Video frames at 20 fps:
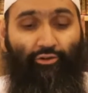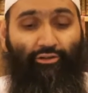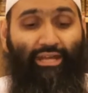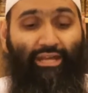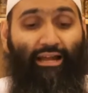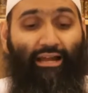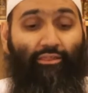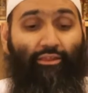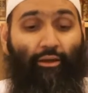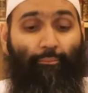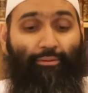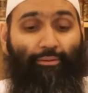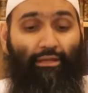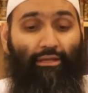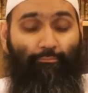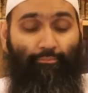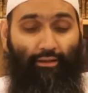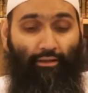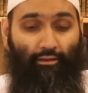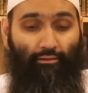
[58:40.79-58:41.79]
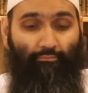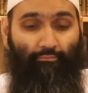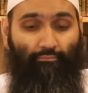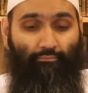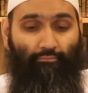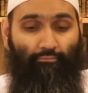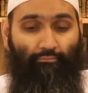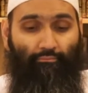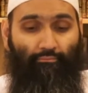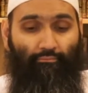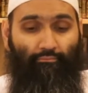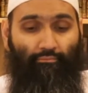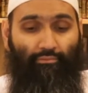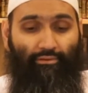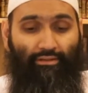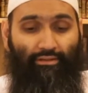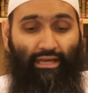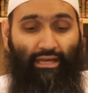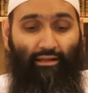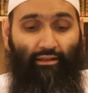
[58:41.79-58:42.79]
So tell the people.
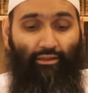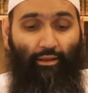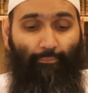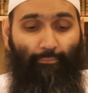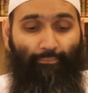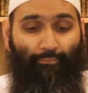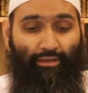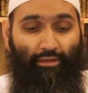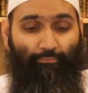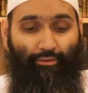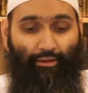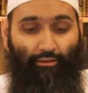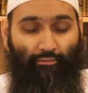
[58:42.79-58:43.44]
Tell the people.